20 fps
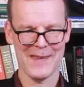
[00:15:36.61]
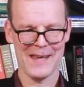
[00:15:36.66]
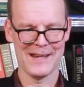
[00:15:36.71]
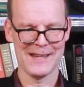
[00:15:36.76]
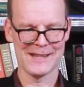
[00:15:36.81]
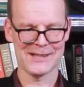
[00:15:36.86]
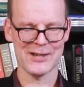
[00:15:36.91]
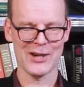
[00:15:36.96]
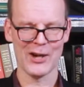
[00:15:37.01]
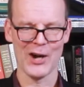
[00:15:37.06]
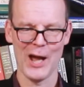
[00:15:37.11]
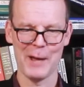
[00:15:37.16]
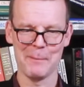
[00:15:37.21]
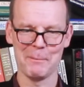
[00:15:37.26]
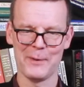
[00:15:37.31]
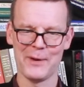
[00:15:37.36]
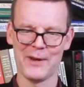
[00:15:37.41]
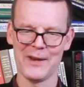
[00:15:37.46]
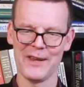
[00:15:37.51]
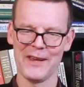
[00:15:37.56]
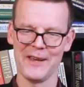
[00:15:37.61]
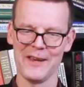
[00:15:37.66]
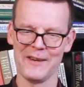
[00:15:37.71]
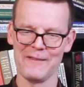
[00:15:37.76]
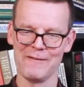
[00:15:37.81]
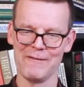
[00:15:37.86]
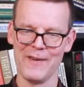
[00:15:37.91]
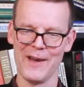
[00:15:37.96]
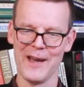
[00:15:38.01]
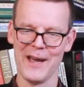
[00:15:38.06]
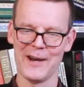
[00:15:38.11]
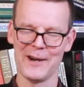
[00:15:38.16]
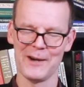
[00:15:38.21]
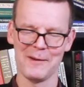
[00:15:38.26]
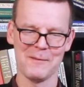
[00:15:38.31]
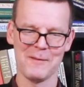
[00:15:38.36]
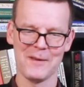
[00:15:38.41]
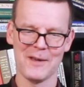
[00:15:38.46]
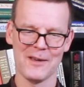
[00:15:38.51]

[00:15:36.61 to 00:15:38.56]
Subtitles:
described in their